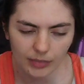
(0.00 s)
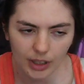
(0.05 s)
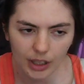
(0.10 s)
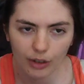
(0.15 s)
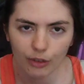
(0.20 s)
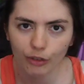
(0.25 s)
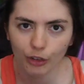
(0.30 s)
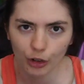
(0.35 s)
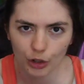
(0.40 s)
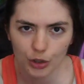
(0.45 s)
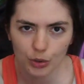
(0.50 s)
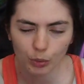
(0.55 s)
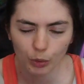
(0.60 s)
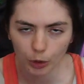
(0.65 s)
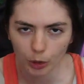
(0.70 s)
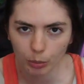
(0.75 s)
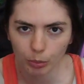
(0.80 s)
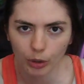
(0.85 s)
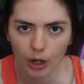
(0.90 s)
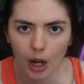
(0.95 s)
first
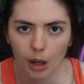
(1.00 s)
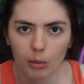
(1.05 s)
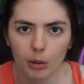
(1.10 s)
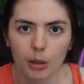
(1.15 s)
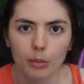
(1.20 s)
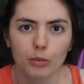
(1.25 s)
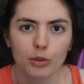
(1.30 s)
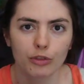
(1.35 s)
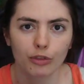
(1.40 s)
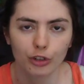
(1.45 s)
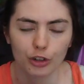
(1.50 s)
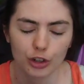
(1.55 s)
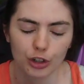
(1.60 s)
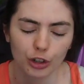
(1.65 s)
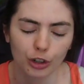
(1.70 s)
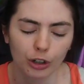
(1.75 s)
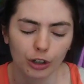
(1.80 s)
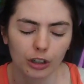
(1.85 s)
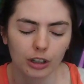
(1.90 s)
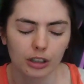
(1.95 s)
world problems for
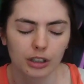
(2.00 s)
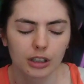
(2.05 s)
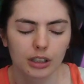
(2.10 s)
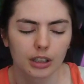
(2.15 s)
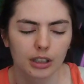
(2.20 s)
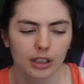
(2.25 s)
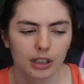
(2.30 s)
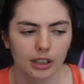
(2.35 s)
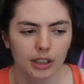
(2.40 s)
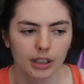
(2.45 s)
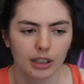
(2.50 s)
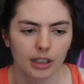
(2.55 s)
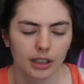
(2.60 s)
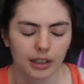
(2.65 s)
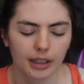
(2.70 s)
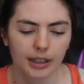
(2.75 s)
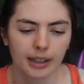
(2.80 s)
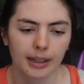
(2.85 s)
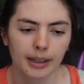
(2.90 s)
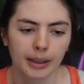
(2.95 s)
sure.
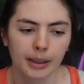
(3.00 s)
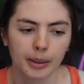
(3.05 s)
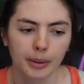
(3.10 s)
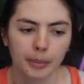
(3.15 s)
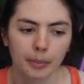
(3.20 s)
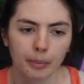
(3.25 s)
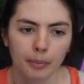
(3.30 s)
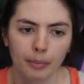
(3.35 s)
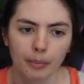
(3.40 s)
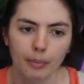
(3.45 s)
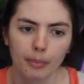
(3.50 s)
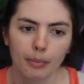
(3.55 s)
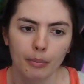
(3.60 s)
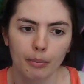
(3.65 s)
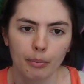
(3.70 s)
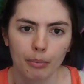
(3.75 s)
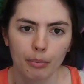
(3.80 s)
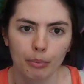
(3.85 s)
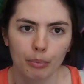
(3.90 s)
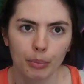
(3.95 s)
Um,
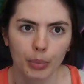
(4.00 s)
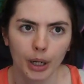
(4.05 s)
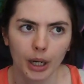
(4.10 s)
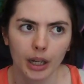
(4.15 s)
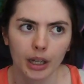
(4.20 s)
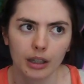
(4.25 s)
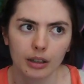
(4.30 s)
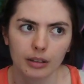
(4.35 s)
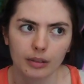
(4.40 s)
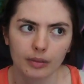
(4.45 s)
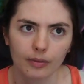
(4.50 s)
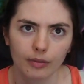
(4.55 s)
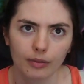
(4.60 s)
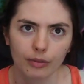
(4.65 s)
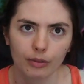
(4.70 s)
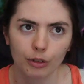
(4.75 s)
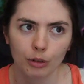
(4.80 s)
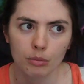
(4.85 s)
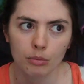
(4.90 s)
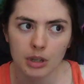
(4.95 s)
but
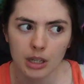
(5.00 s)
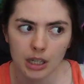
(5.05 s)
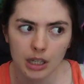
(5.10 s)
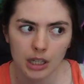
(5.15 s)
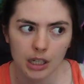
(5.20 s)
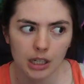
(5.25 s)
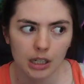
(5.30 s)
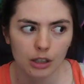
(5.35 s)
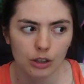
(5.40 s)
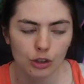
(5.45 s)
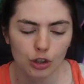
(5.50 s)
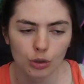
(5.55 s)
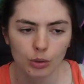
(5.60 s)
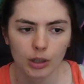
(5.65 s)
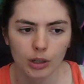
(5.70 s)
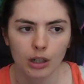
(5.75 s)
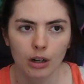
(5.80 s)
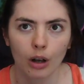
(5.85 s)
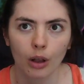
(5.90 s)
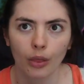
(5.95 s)
for me,
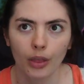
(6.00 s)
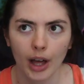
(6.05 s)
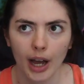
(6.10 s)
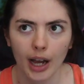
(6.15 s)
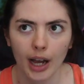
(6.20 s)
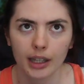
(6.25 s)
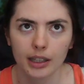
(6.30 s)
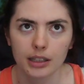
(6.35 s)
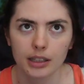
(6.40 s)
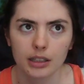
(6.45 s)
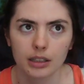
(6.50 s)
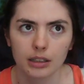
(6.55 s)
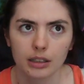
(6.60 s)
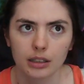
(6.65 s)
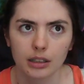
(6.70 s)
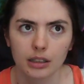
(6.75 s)
doing all that